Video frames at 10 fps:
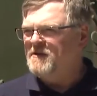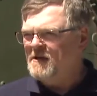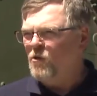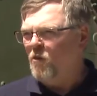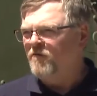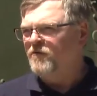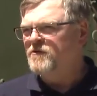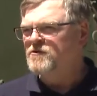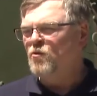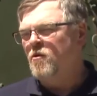Neil Orford,
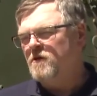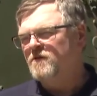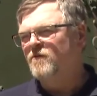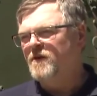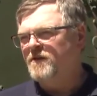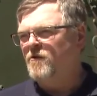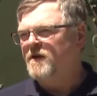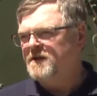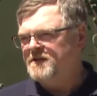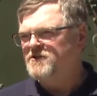who's worked with the
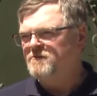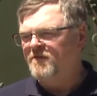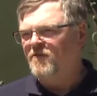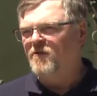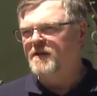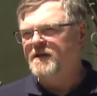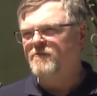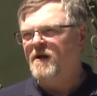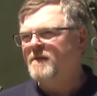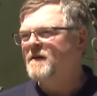organization before, and he
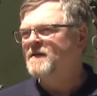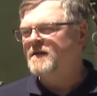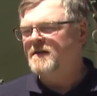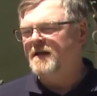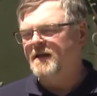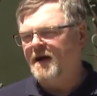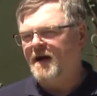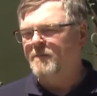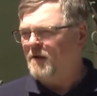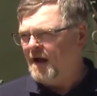recommended that I
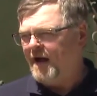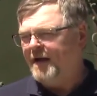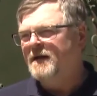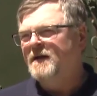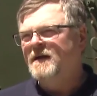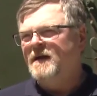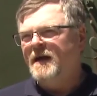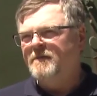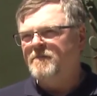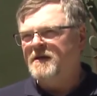apply
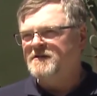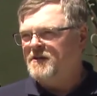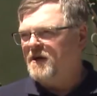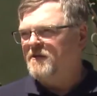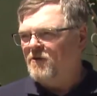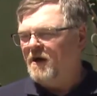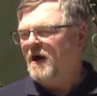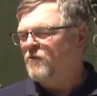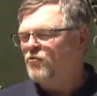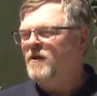because he thought I
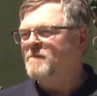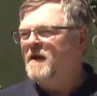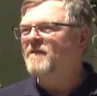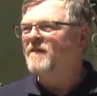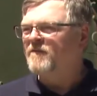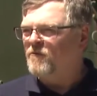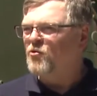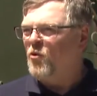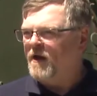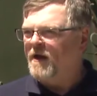would really benefit from
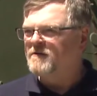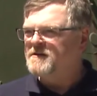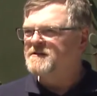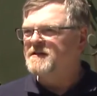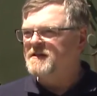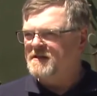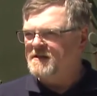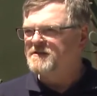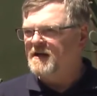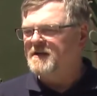going out and seeing
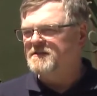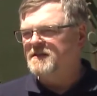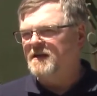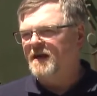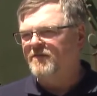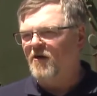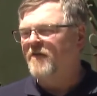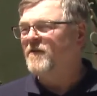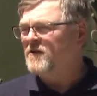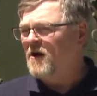these sites that I've
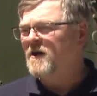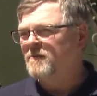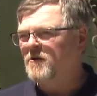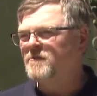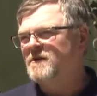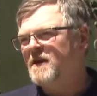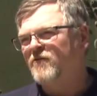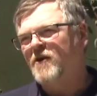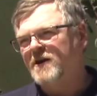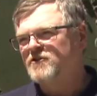often taught about but
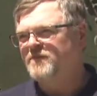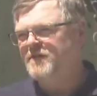never actually